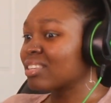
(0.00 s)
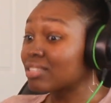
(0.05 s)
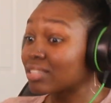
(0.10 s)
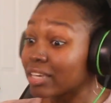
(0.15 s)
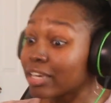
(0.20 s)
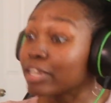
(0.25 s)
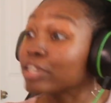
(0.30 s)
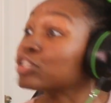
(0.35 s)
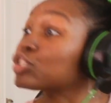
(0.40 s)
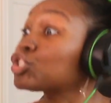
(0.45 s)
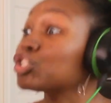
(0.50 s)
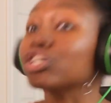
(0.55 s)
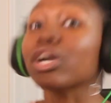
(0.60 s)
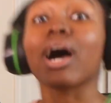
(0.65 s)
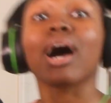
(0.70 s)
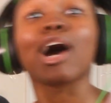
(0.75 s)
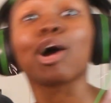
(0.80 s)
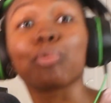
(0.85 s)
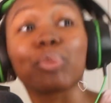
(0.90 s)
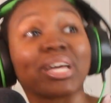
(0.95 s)
See, she
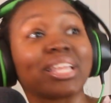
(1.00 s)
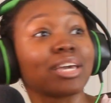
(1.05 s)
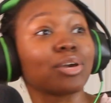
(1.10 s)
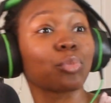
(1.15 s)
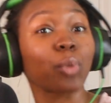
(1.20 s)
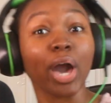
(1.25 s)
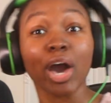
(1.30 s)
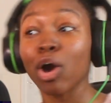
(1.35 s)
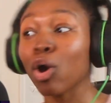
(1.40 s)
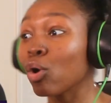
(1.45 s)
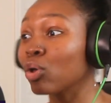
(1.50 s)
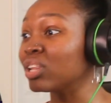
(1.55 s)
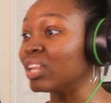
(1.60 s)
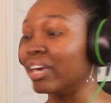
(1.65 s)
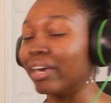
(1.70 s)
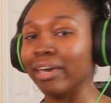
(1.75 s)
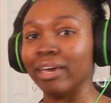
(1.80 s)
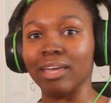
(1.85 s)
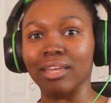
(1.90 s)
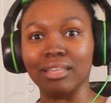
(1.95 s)
already
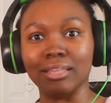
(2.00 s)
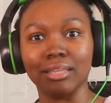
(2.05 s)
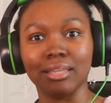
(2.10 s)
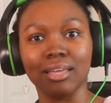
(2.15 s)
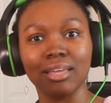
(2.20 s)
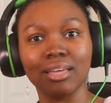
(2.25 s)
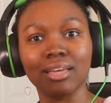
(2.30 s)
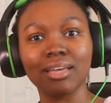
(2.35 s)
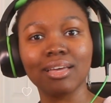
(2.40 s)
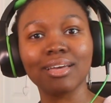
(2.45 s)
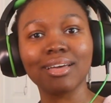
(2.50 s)
rolling.